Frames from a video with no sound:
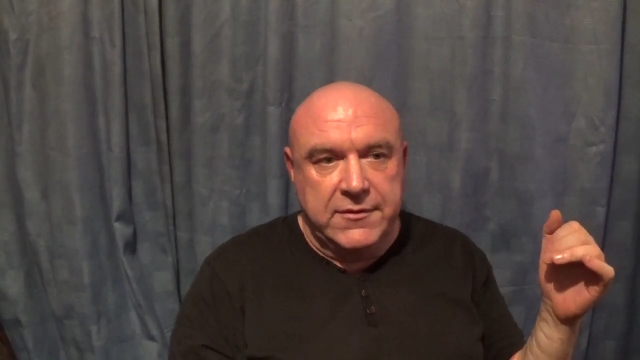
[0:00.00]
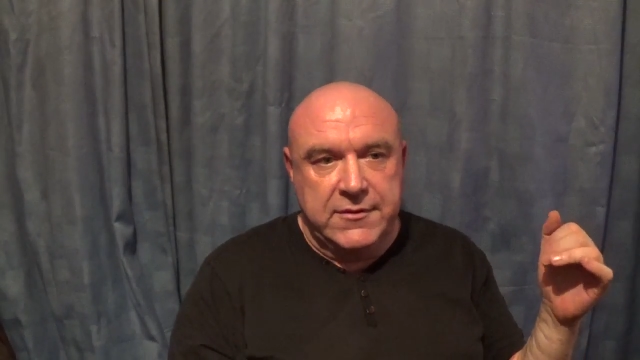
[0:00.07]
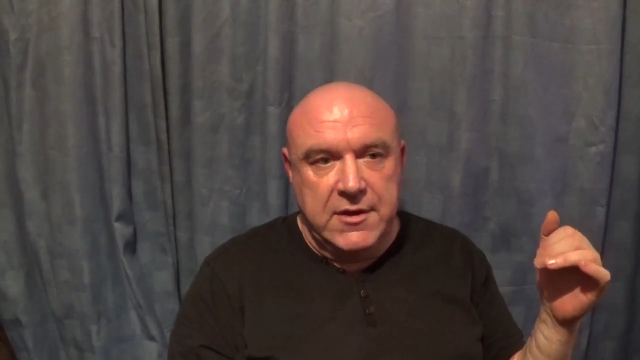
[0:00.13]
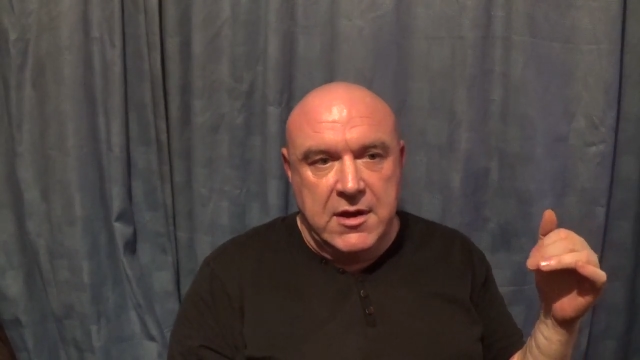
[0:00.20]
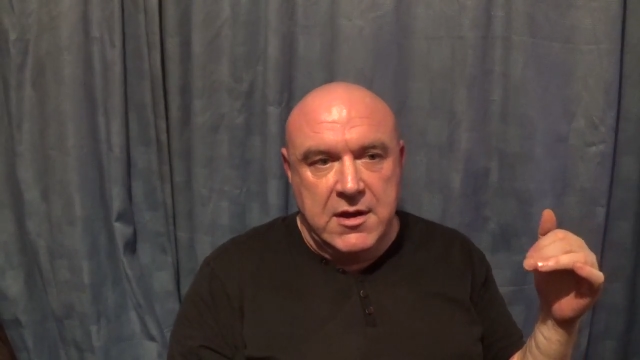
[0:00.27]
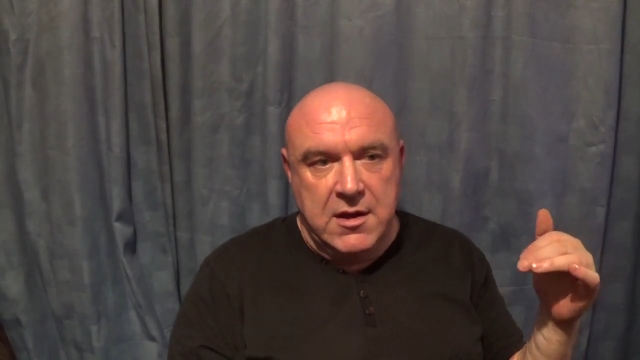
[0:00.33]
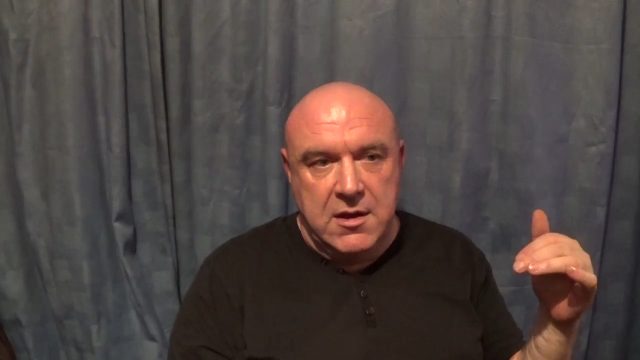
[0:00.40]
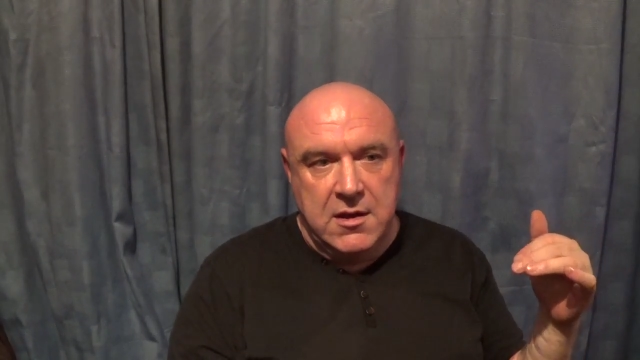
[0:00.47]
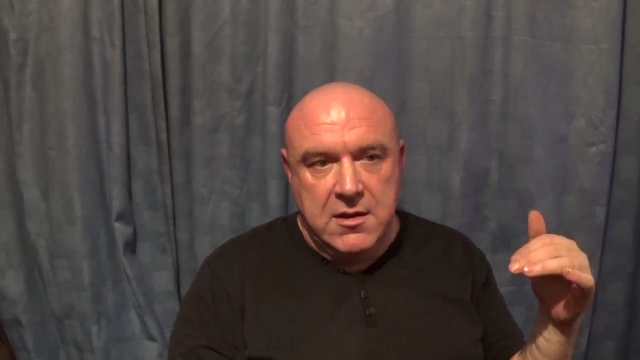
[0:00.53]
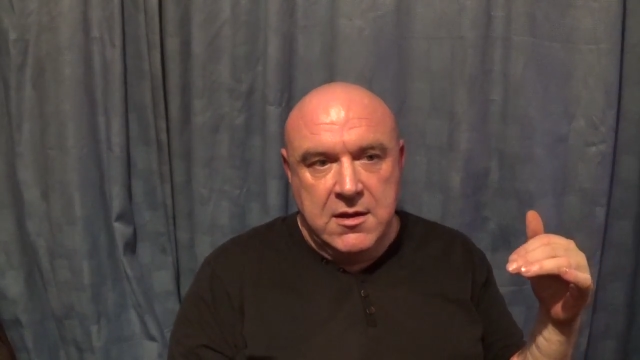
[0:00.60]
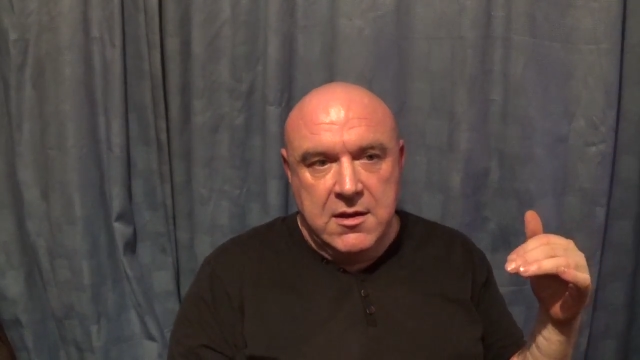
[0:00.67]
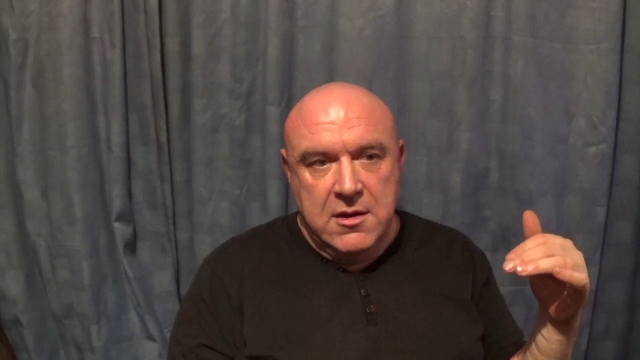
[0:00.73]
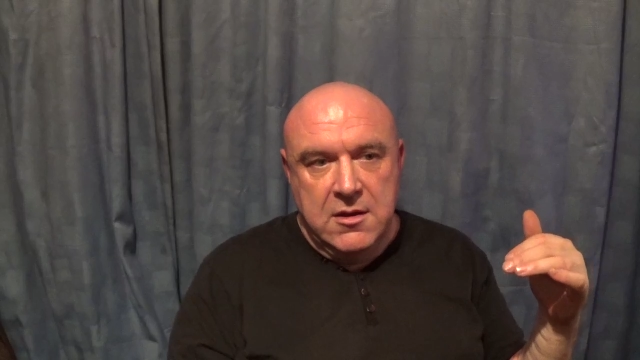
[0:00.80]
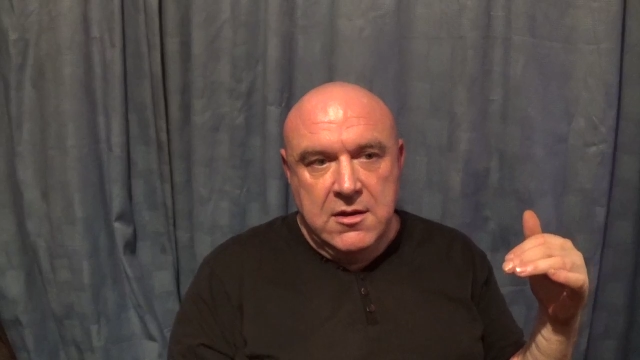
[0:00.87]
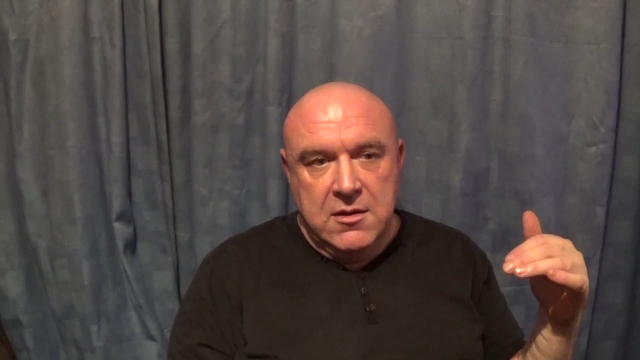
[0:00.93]

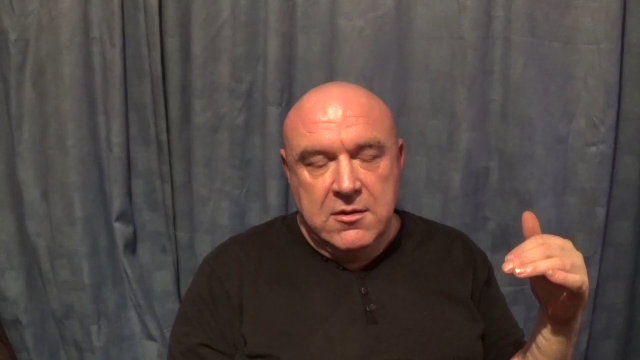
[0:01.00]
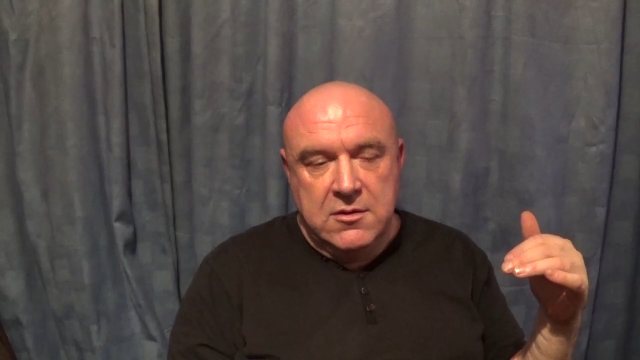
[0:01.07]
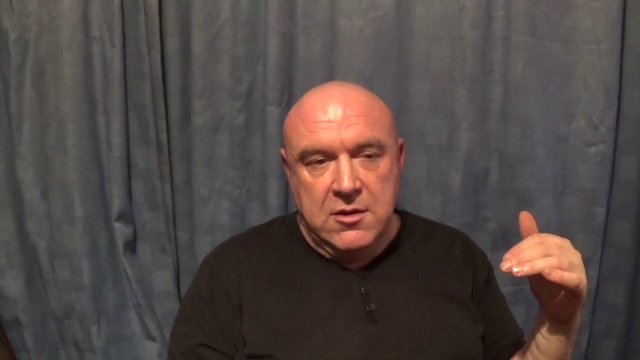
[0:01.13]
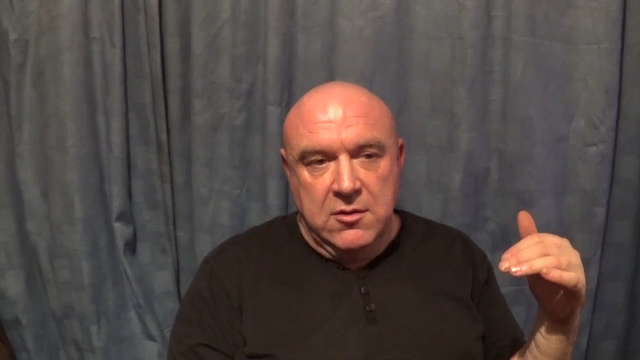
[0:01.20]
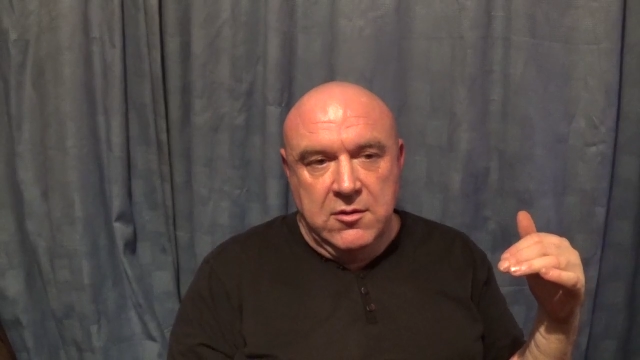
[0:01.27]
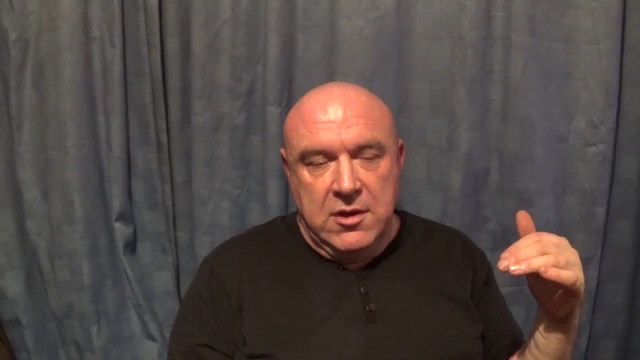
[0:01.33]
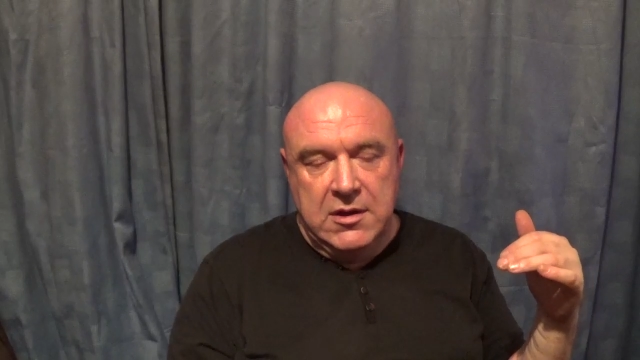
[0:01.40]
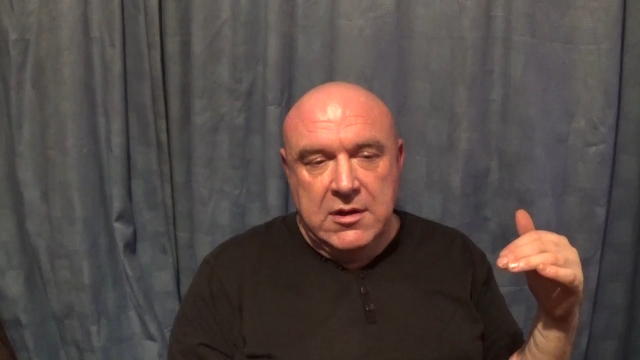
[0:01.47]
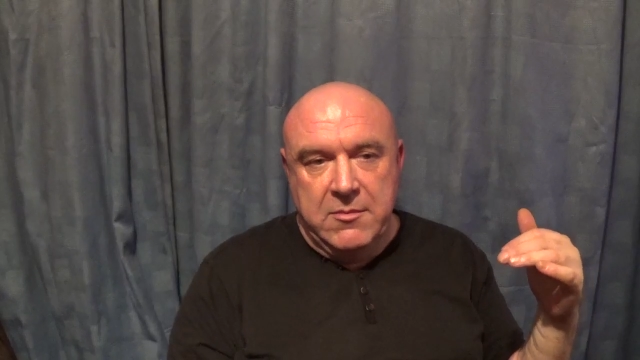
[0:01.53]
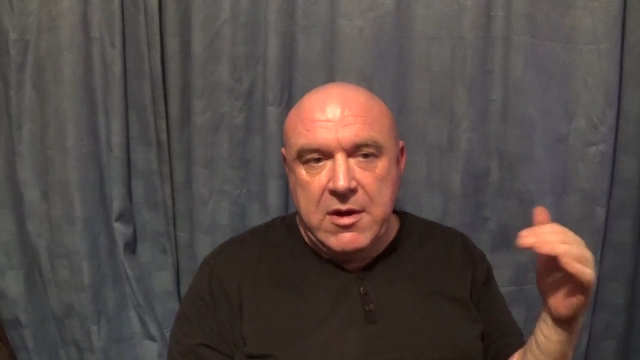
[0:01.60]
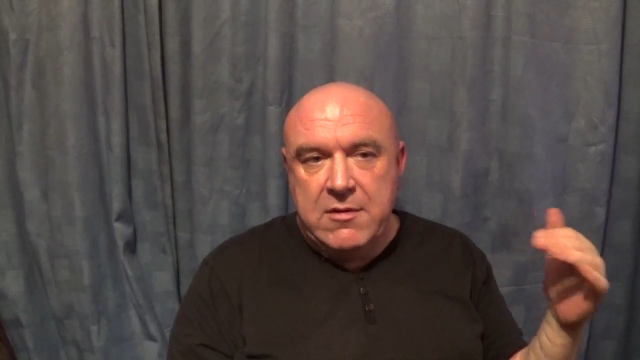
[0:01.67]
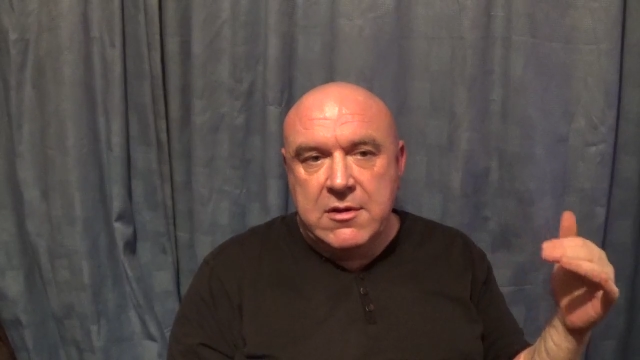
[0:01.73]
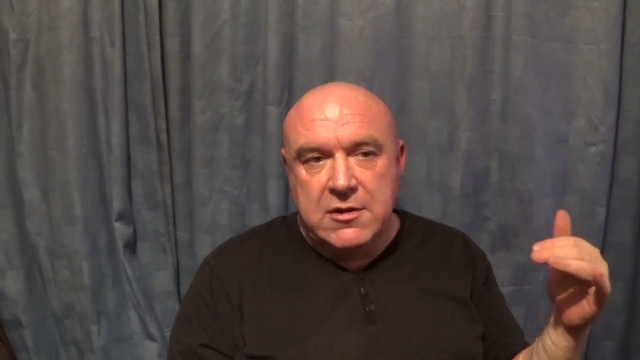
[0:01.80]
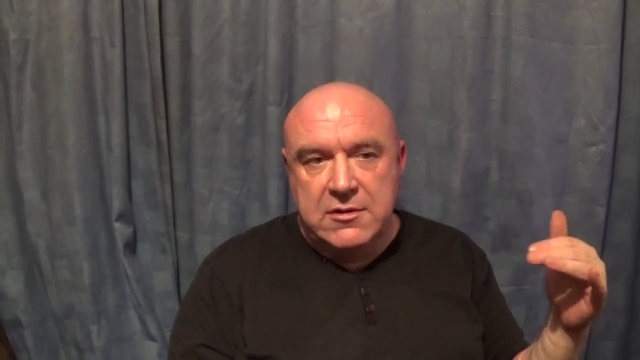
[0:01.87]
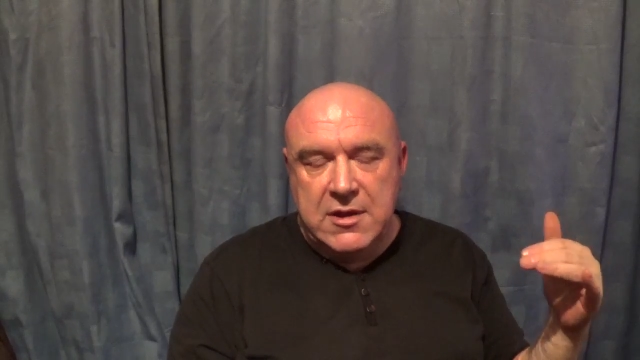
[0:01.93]
in America,